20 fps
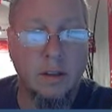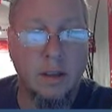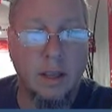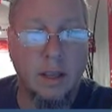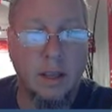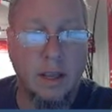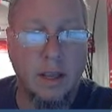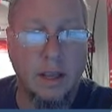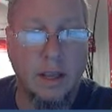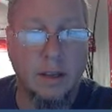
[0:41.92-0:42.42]

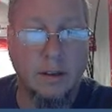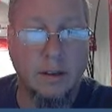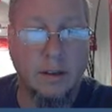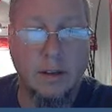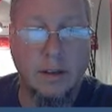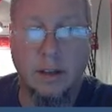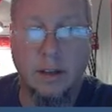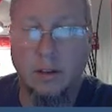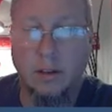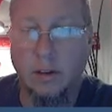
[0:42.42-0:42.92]
and
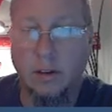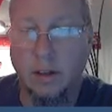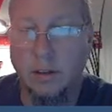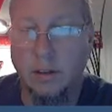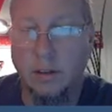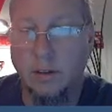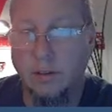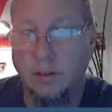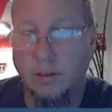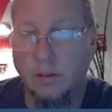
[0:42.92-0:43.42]
take a look
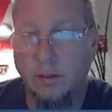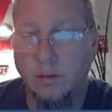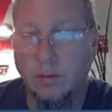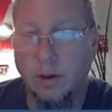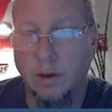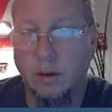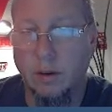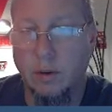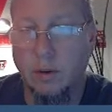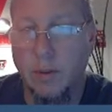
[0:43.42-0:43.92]
at this is
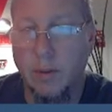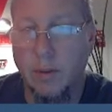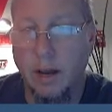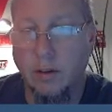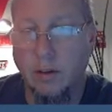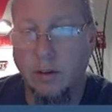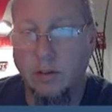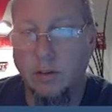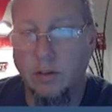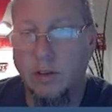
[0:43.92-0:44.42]
what my
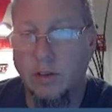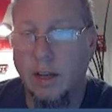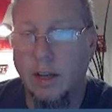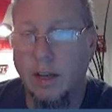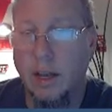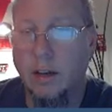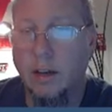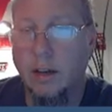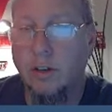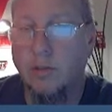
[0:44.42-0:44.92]
house looks like.
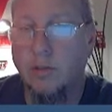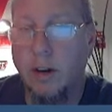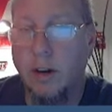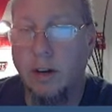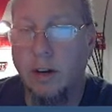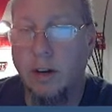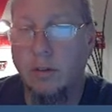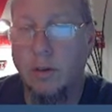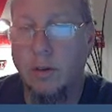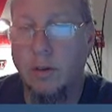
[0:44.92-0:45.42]
I'm going to try
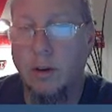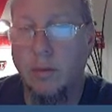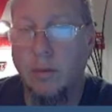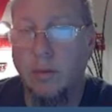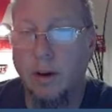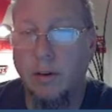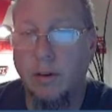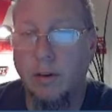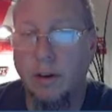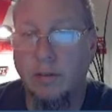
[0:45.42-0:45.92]
to create a
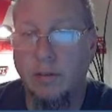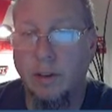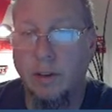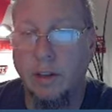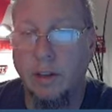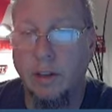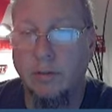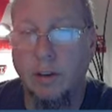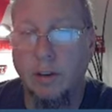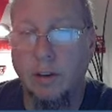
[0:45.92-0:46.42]
rendering of the
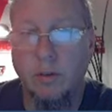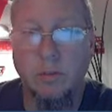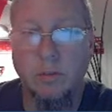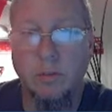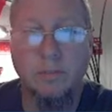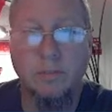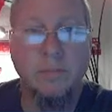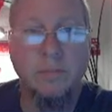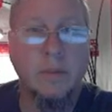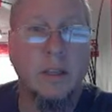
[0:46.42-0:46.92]
living
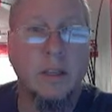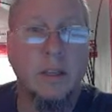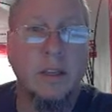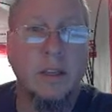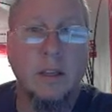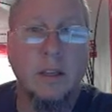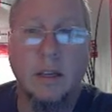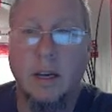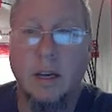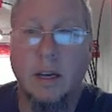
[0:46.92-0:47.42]
room,
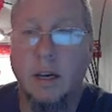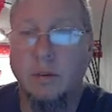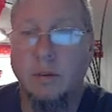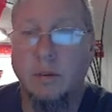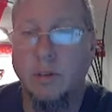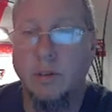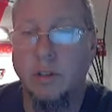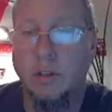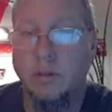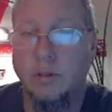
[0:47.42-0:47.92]

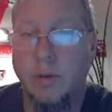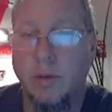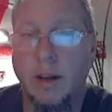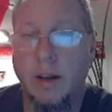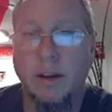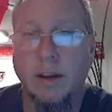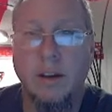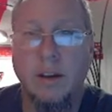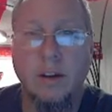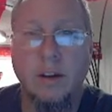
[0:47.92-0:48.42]
which is right
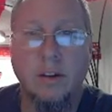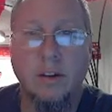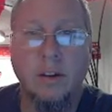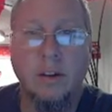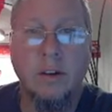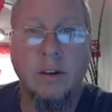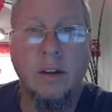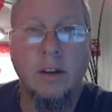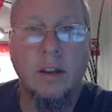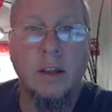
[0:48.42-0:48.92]
in here.
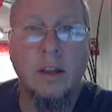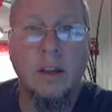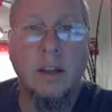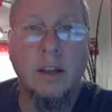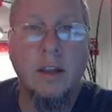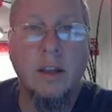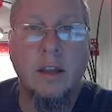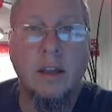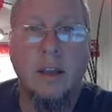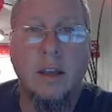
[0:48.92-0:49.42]

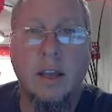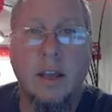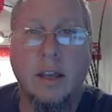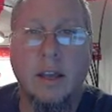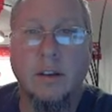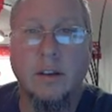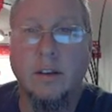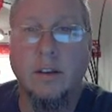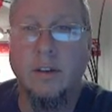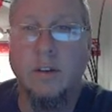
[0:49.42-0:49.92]

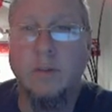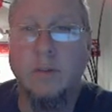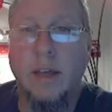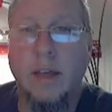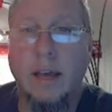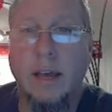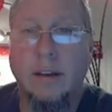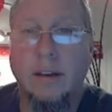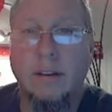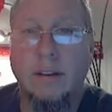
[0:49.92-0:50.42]
And to do
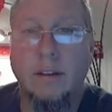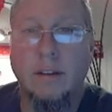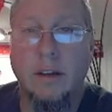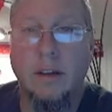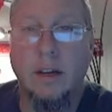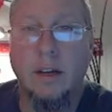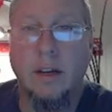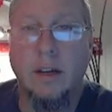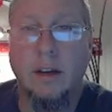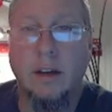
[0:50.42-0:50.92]
that,
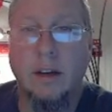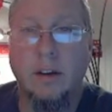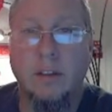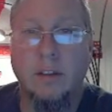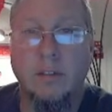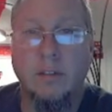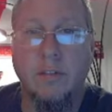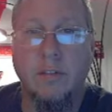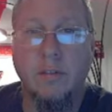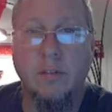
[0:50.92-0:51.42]
under
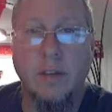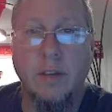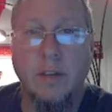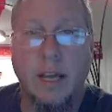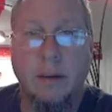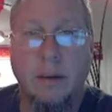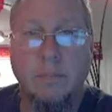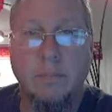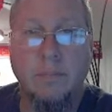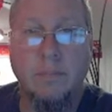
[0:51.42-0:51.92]
the View
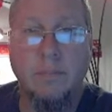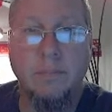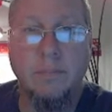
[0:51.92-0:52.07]
tab,